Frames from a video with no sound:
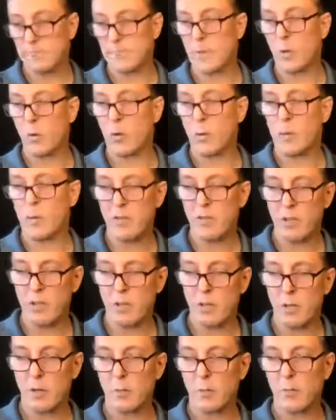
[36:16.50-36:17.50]
With the
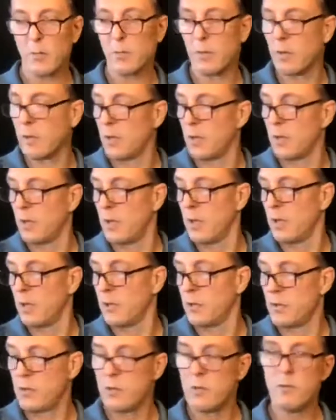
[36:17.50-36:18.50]
metronome.
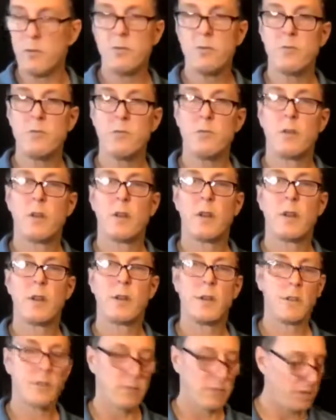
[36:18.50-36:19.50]
2,
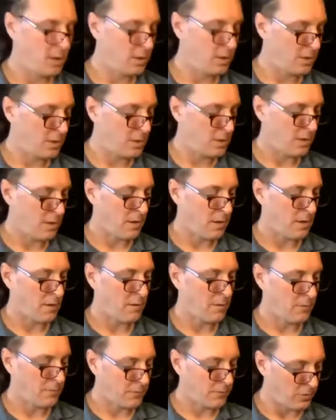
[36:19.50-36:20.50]
3,
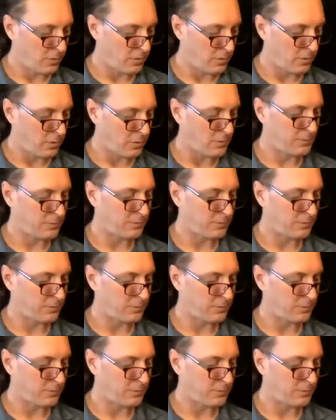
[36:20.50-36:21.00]
4.